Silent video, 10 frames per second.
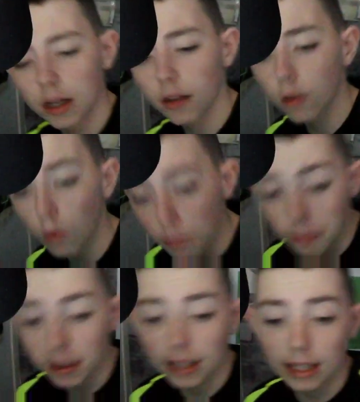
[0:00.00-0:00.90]
I thought
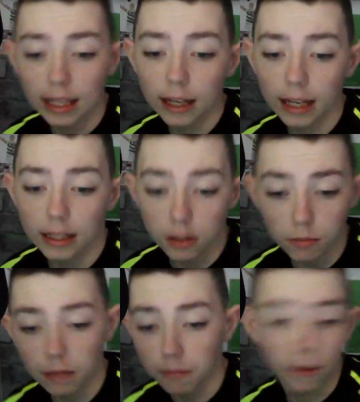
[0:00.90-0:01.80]
maybe get the Greek guy
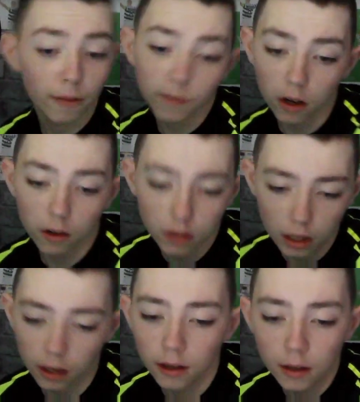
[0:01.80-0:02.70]
sometime, but no, okay.